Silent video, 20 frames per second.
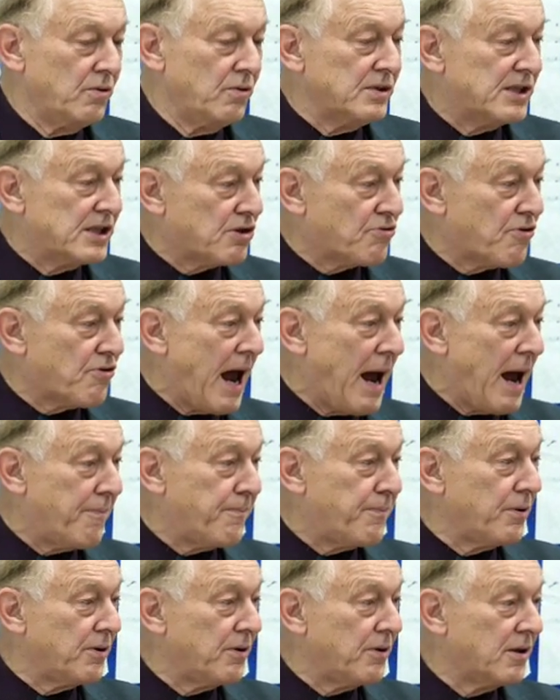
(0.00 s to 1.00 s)

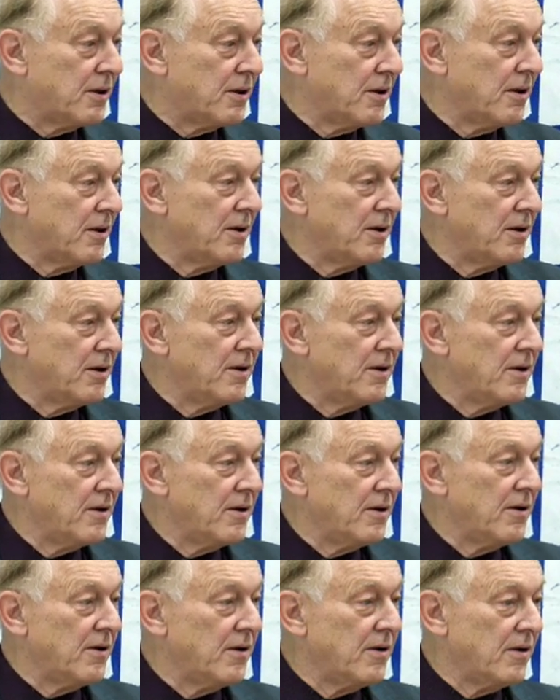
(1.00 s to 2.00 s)
scrap
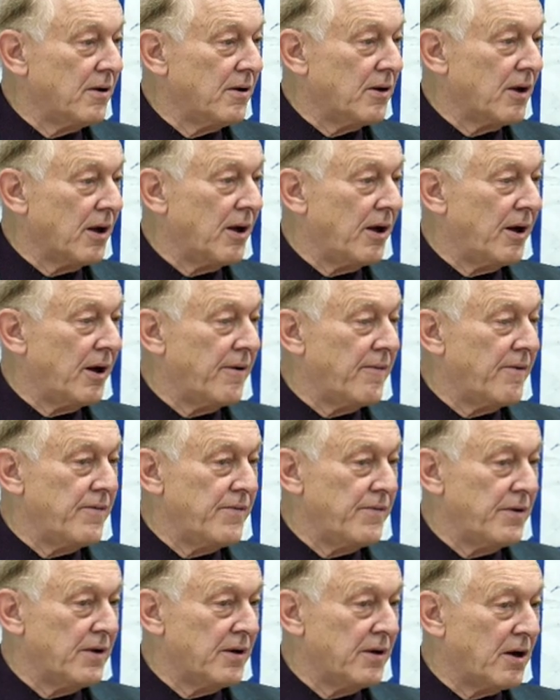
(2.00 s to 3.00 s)
the
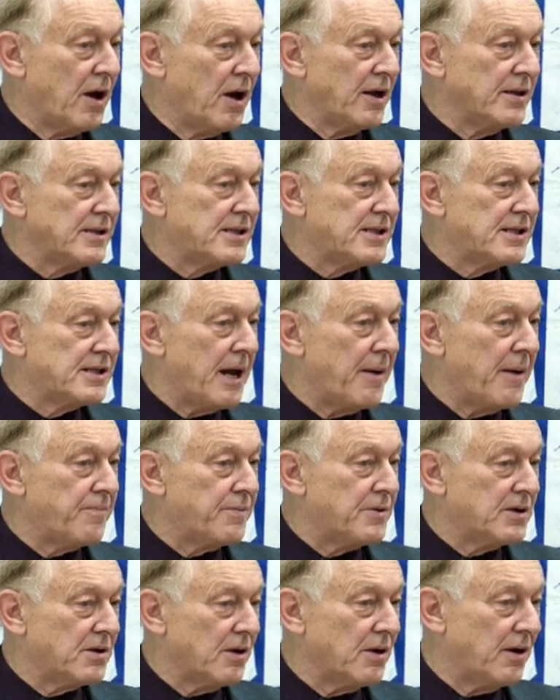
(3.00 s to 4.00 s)

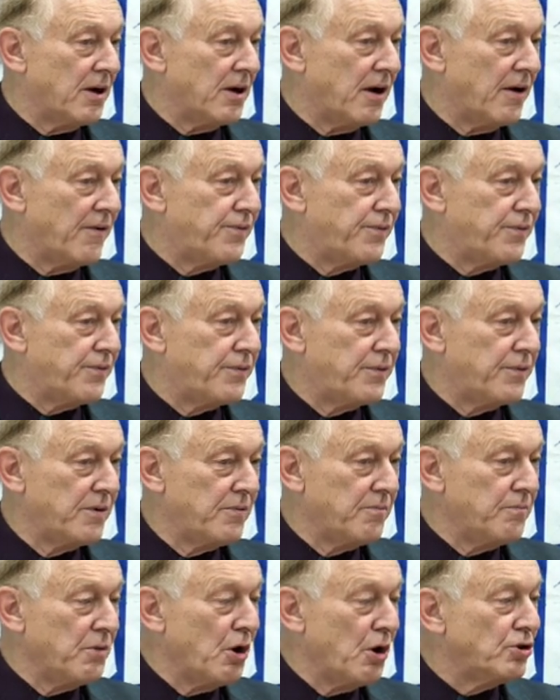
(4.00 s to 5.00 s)
concept of
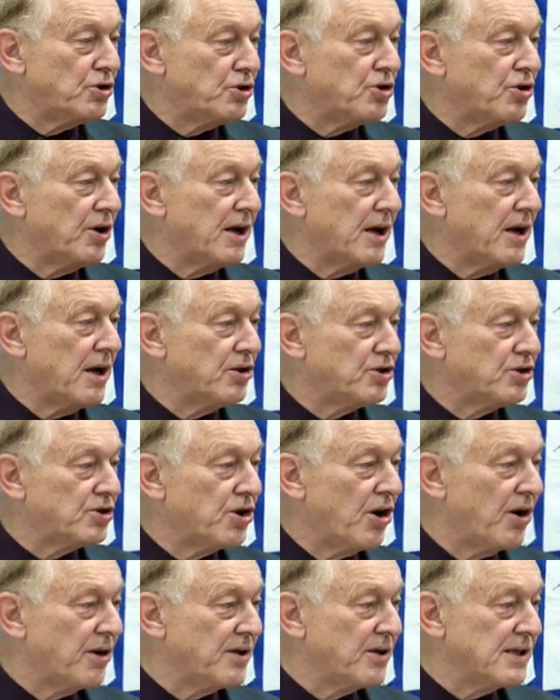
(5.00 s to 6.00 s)
mutually
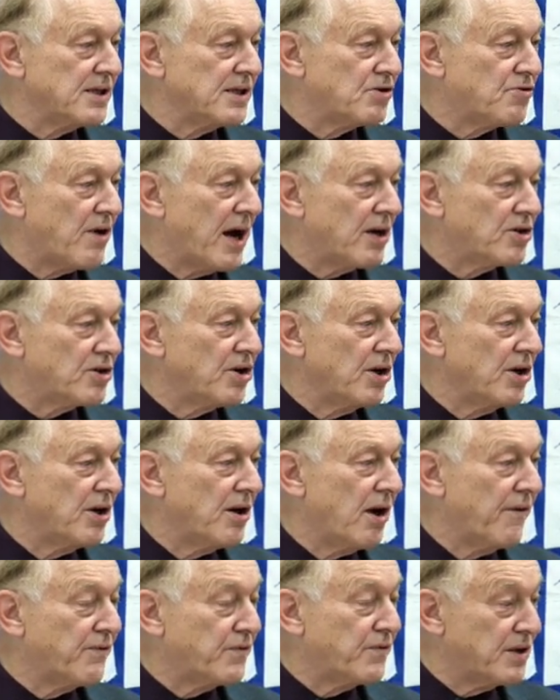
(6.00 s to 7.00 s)
assured destruction,
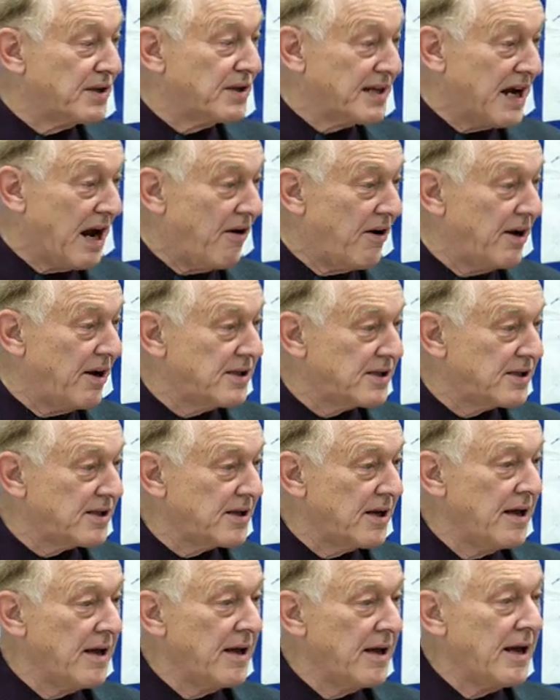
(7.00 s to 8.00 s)
of
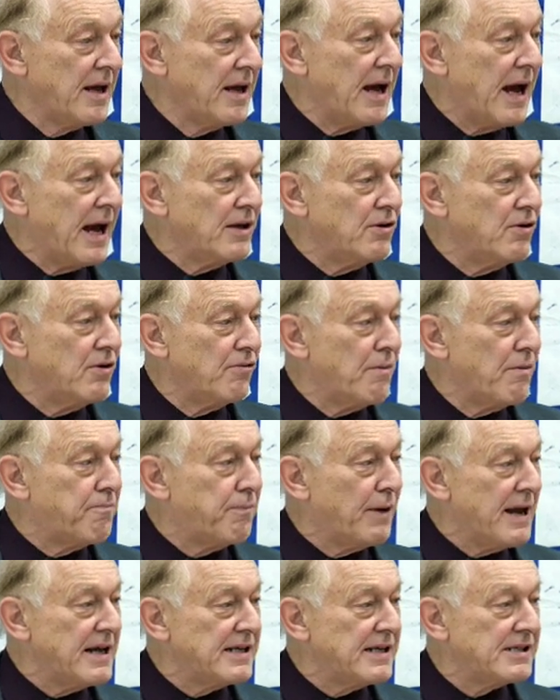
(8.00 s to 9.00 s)
deterrence, and you
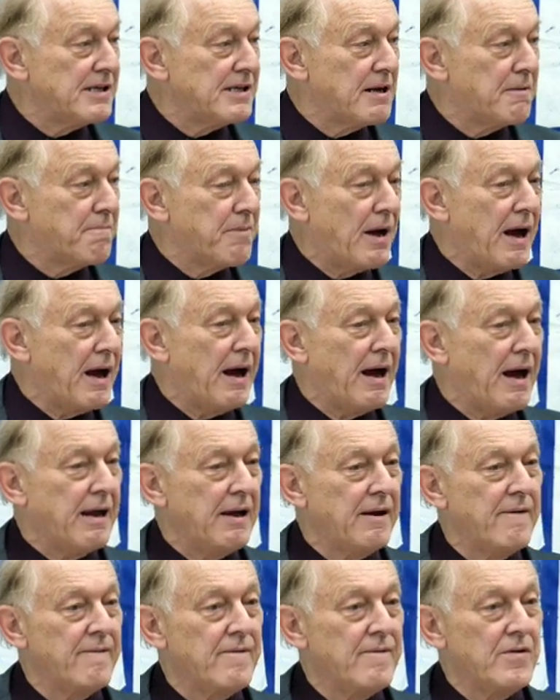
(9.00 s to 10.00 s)
replace it
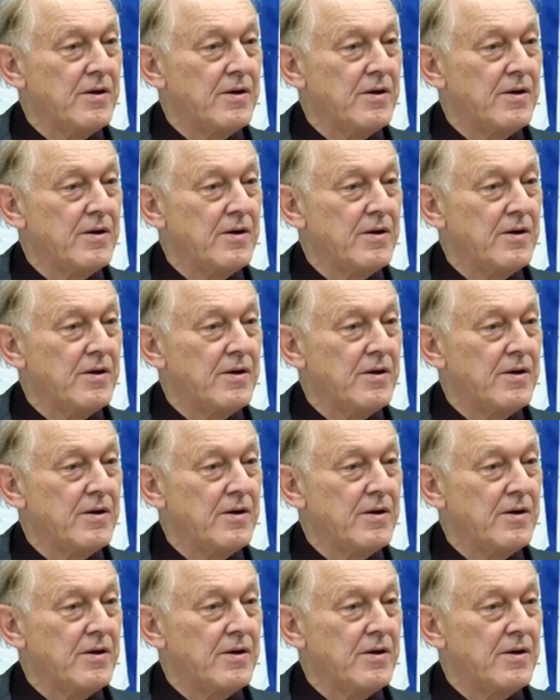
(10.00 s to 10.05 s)
by